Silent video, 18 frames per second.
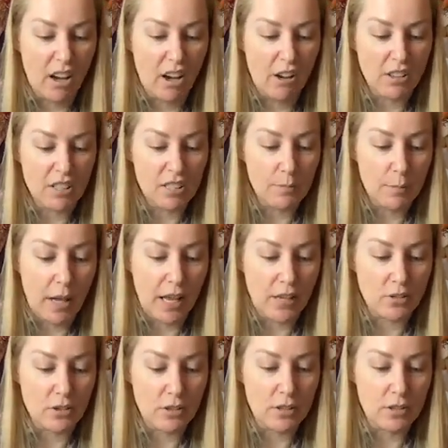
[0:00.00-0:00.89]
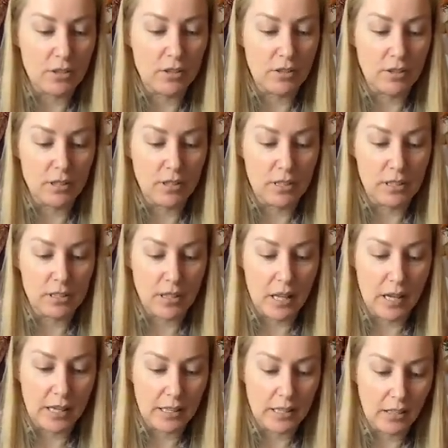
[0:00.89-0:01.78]
all smash into the
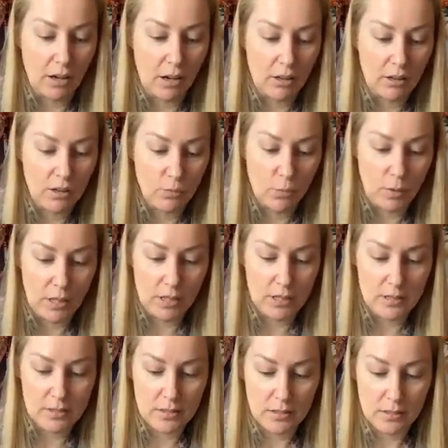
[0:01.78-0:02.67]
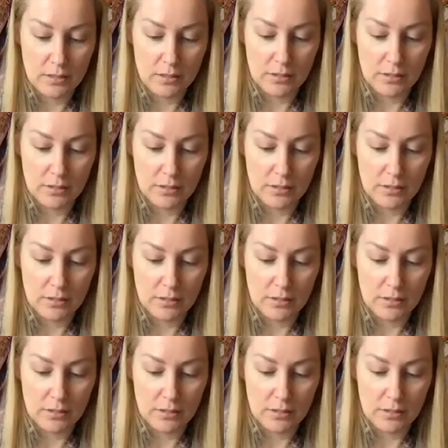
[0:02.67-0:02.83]
design all at once.